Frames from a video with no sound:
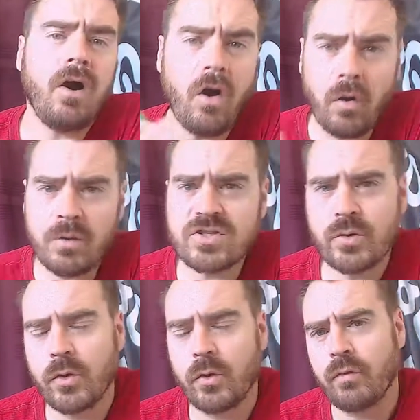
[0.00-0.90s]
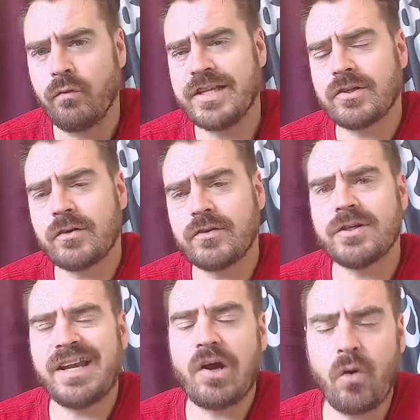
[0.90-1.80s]
Always do your own research
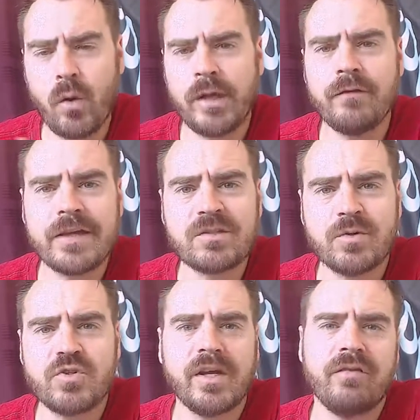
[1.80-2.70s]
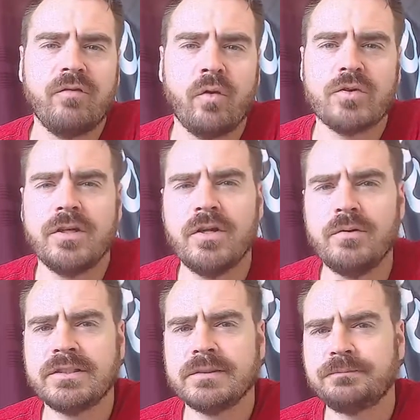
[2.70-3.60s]
and only invest what you can afford to
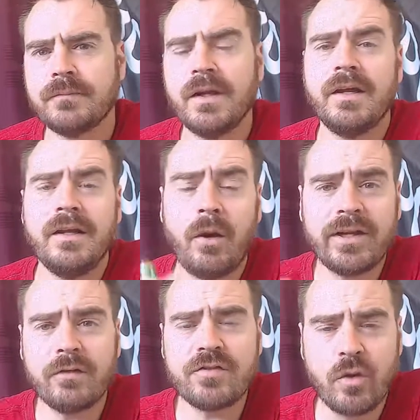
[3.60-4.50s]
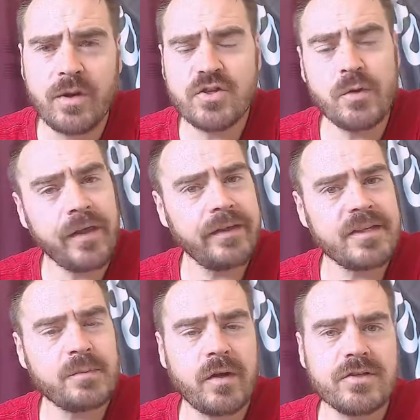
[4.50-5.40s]
lose. Now, I'd love to know what you think of
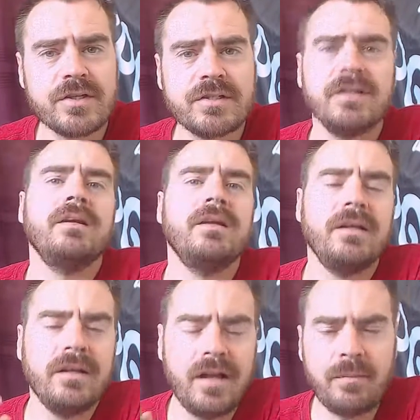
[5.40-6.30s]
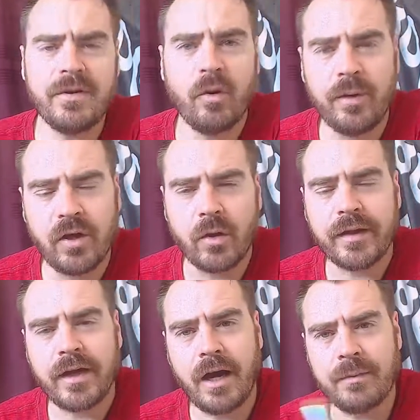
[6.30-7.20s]
this project. Let me know below in
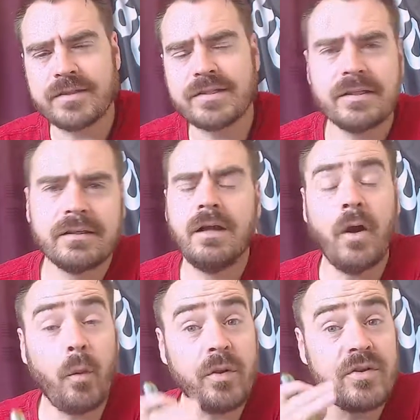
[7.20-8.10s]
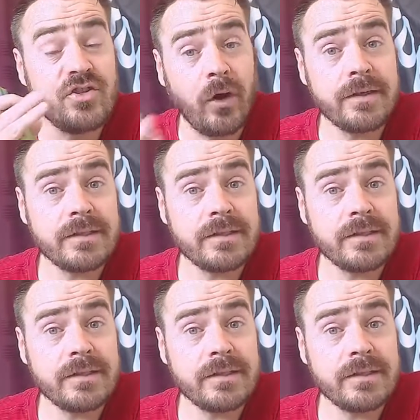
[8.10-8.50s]
the comments. I hope you enjoyed